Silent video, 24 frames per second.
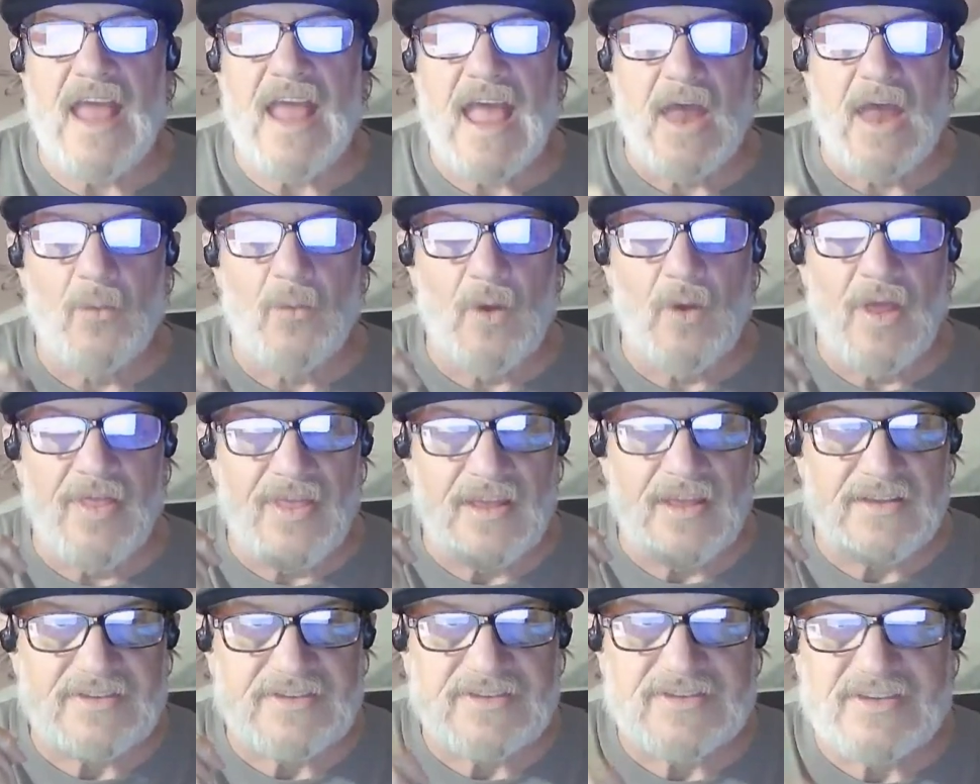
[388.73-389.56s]
And when
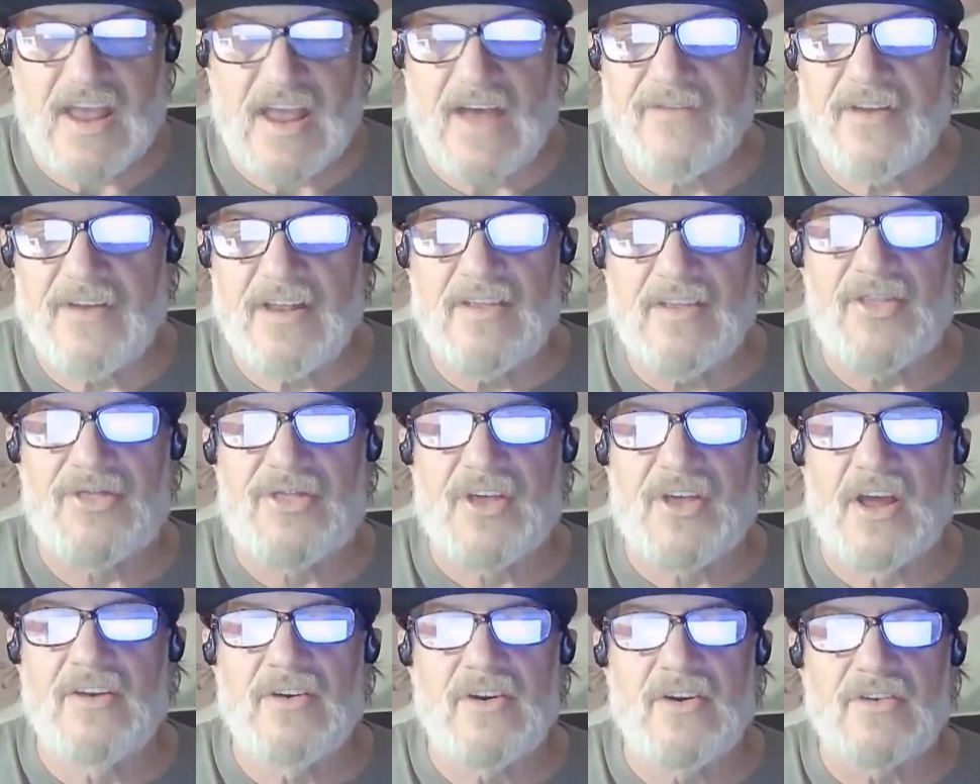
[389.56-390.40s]
the seven
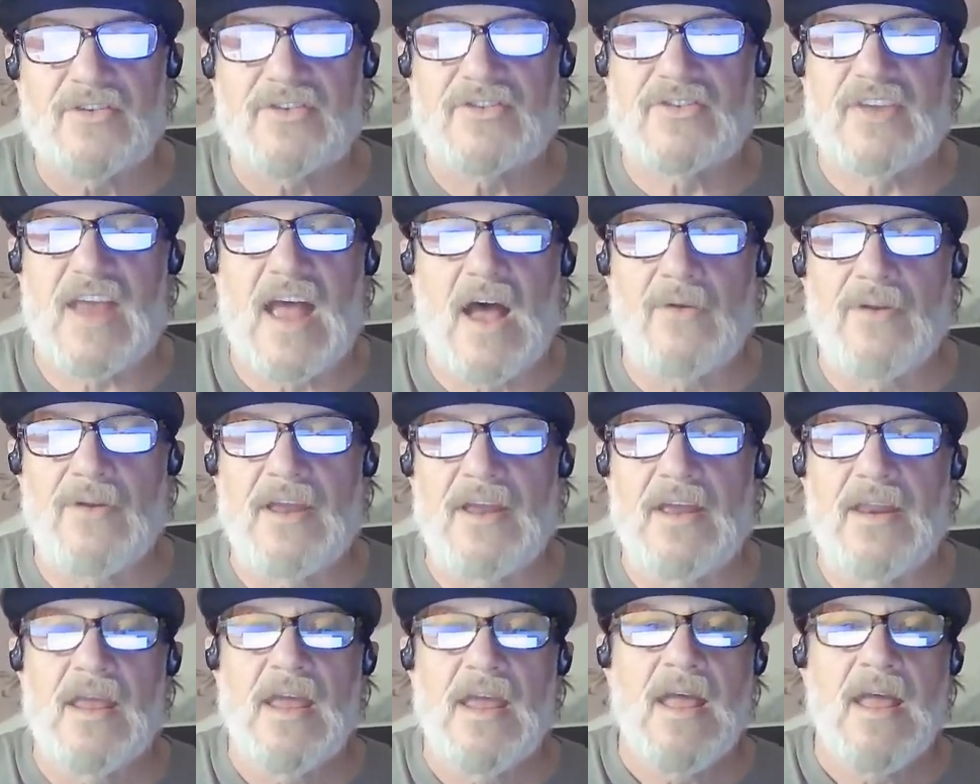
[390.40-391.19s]
thunders sounded,